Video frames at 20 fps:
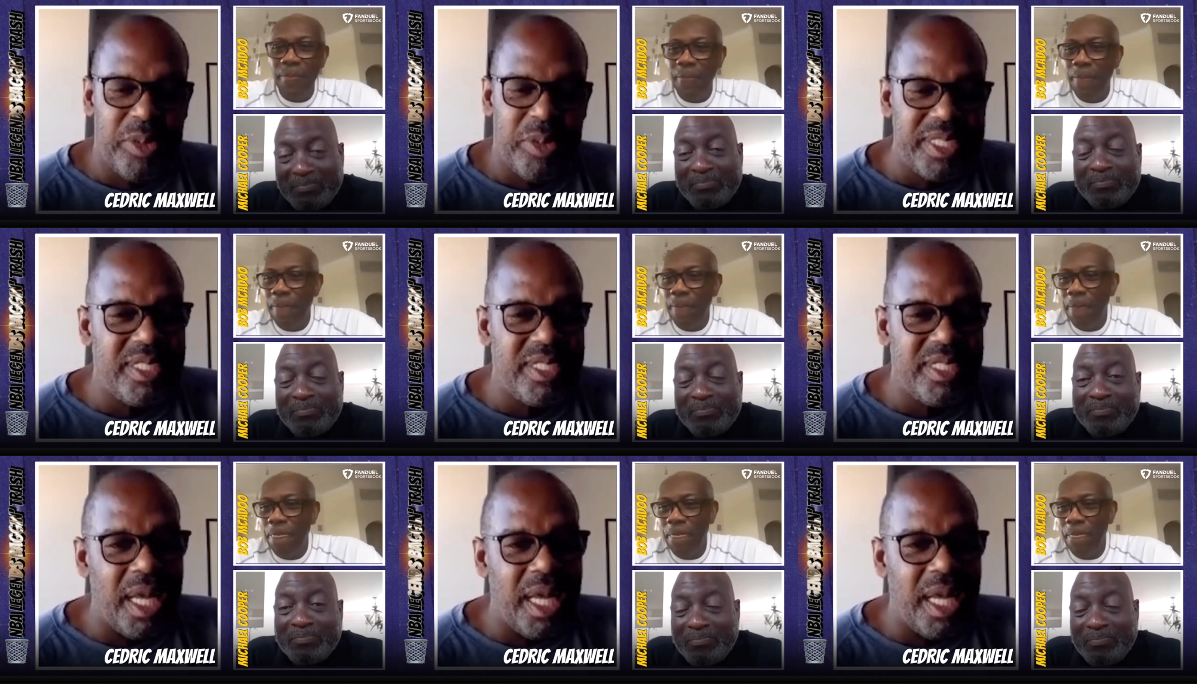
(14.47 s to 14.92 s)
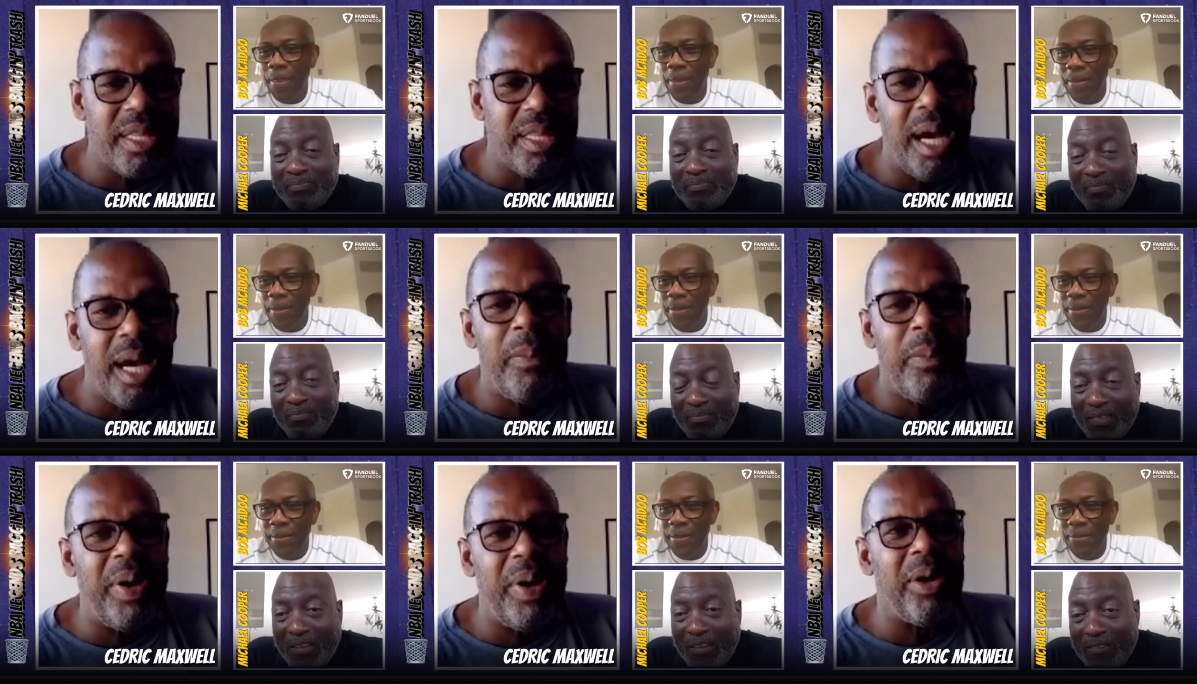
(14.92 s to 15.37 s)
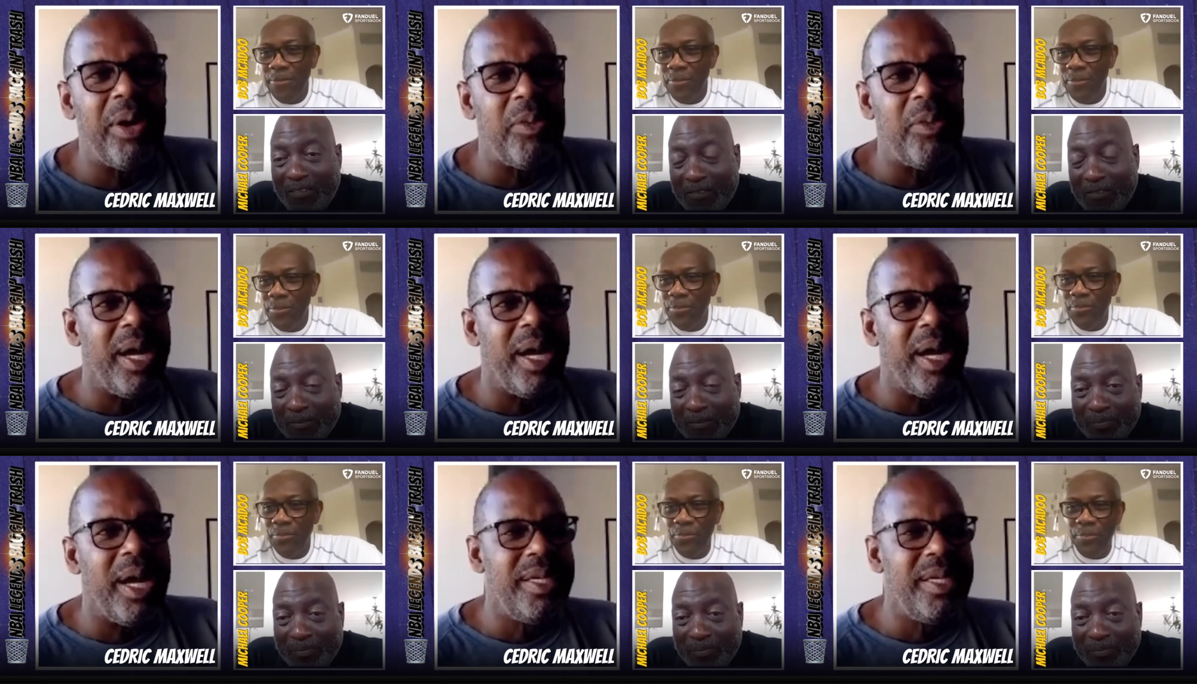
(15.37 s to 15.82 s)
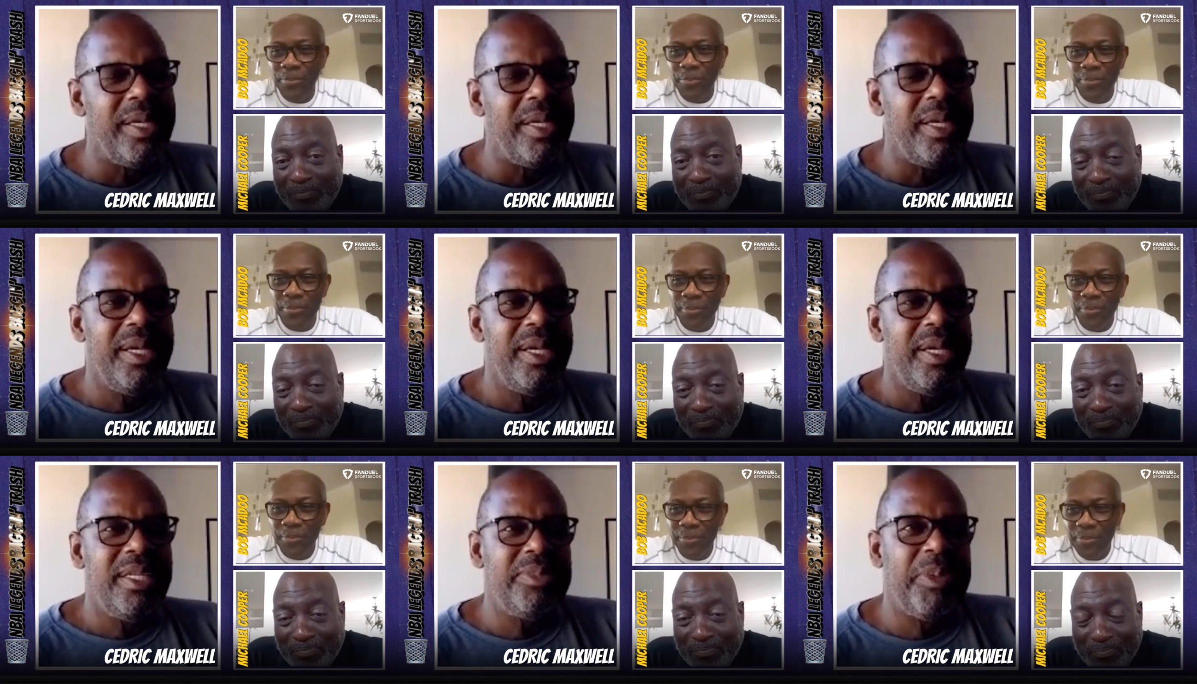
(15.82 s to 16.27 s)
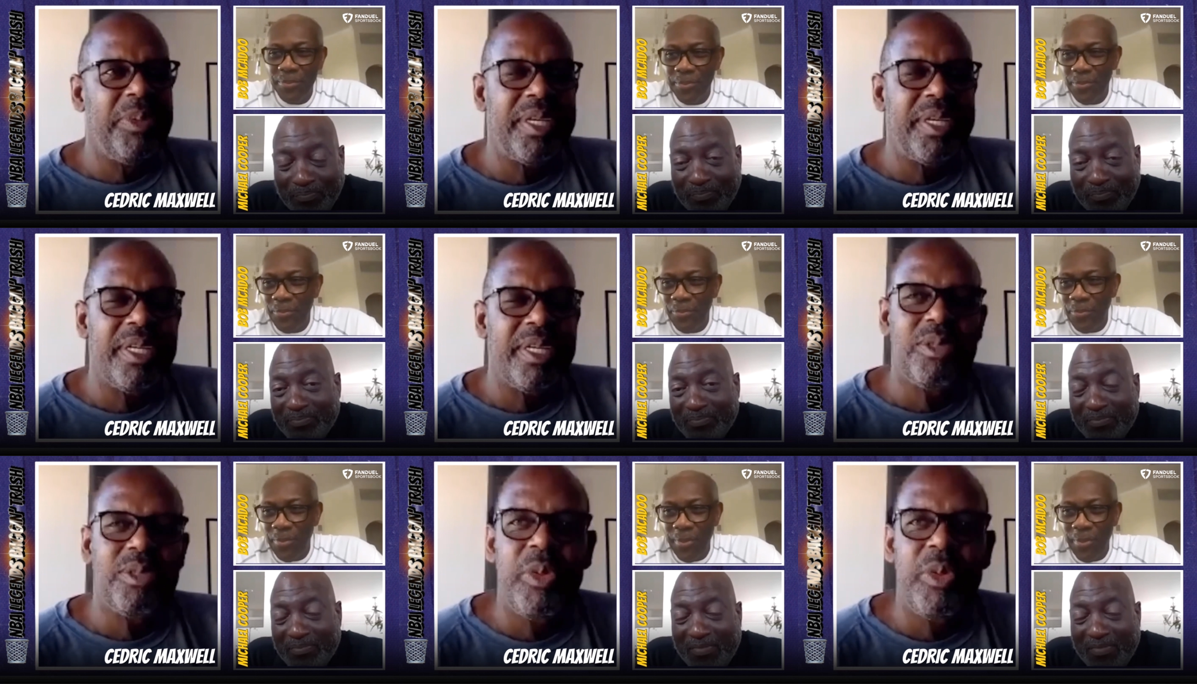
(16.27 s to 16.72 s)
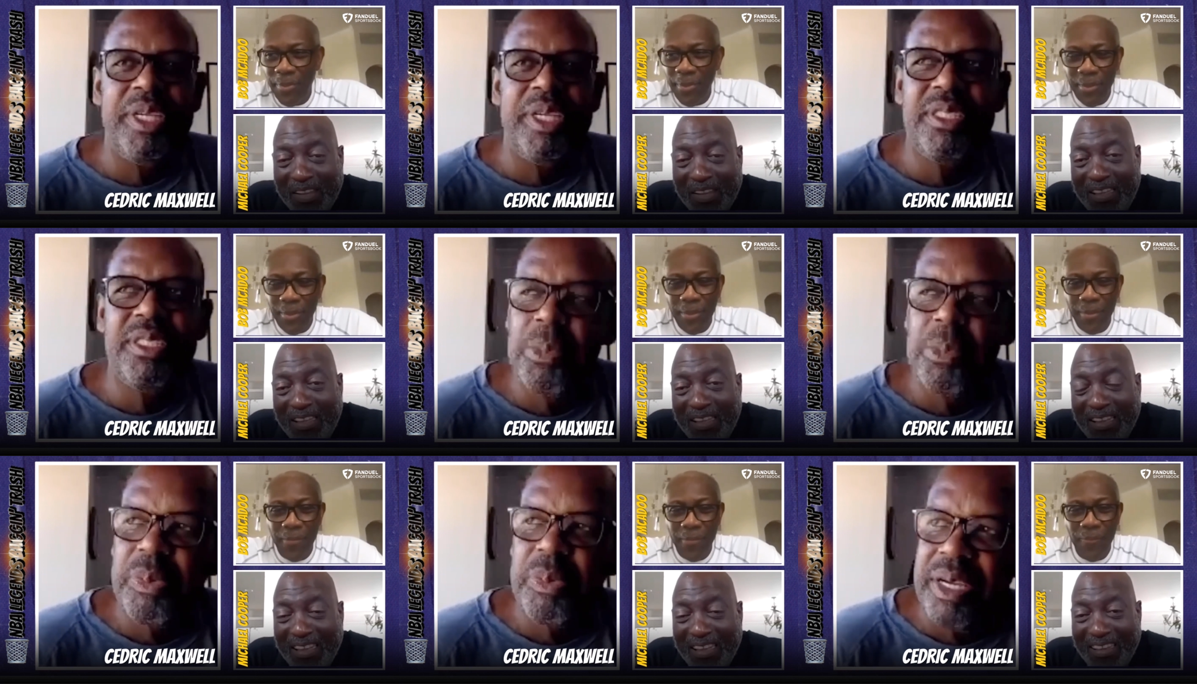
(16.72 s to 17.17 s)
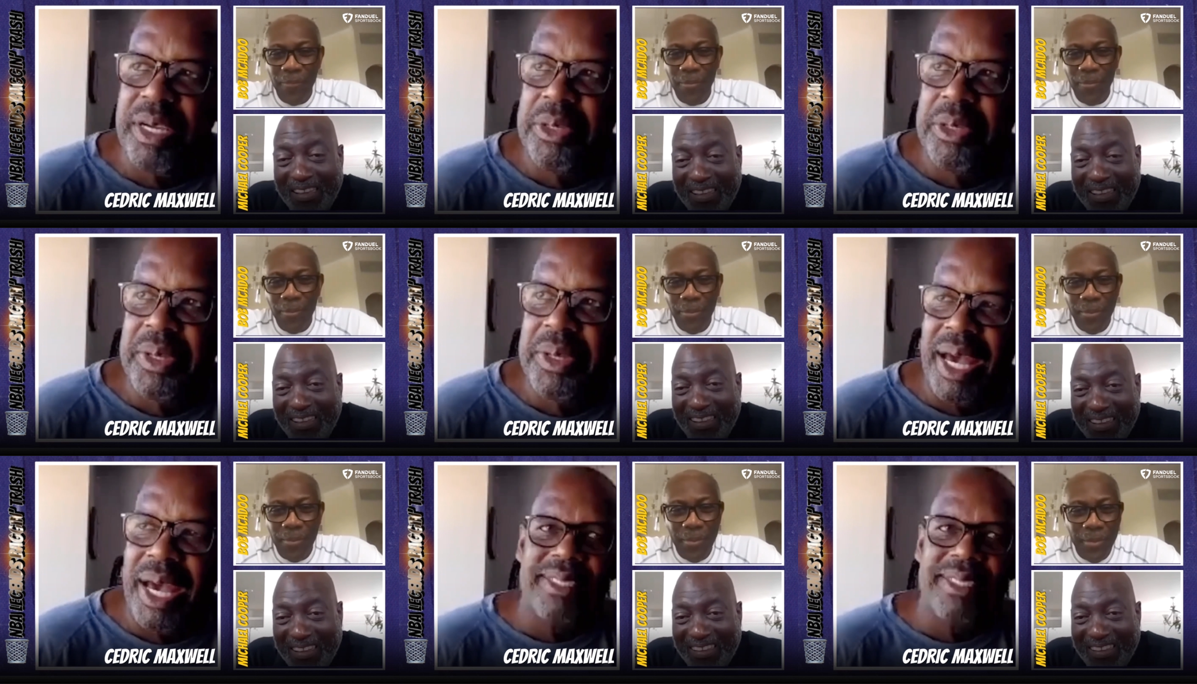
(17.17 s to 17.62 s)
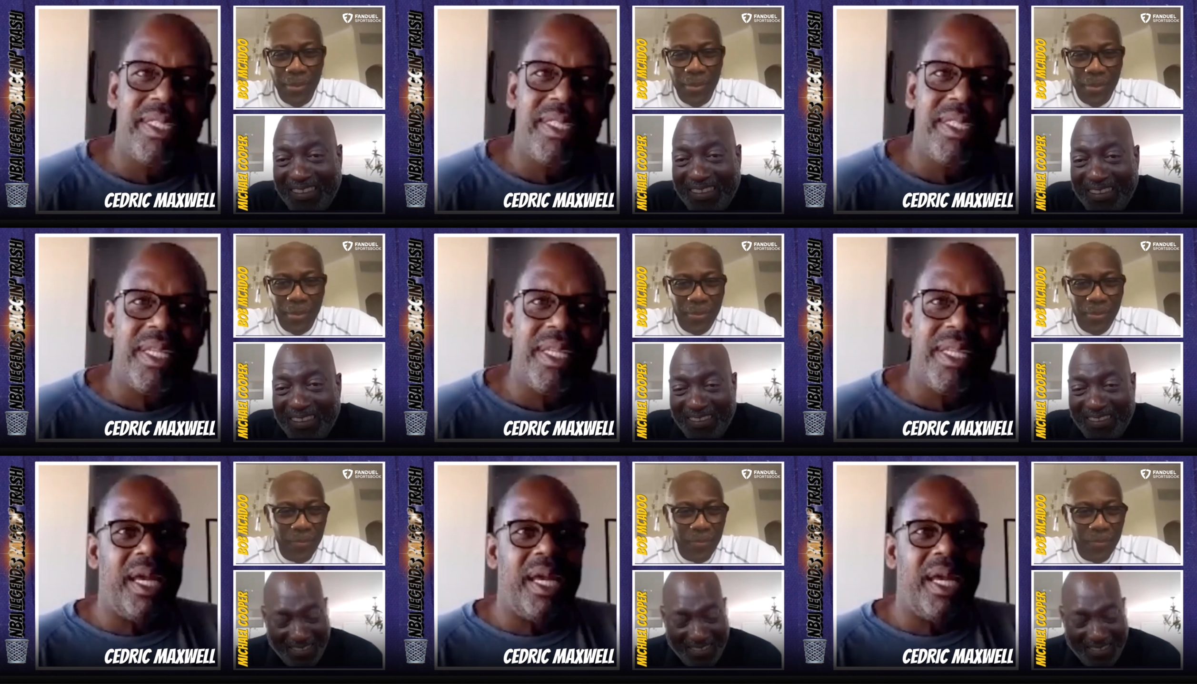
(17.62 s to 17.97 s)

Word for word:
Speaker 1: I love Pat Riley is because we used to play you guys like